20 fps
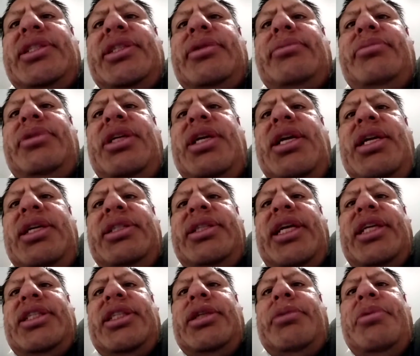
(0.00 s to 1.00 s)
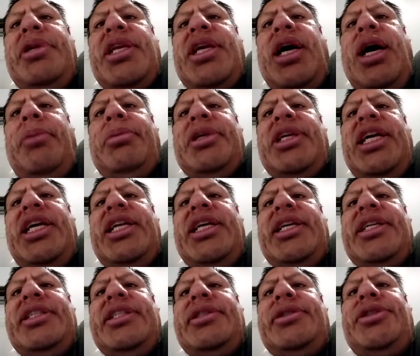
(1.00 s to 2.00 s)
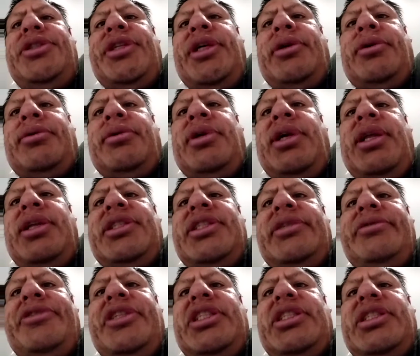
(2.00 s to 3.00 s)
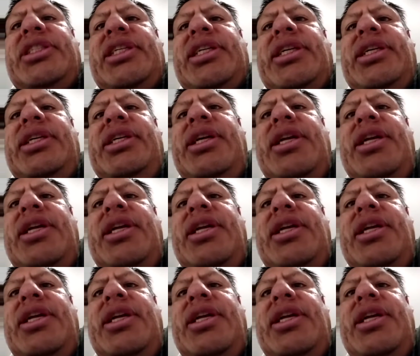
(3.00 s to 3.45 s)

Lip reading: That's a little bit complicated because it's general relativistic.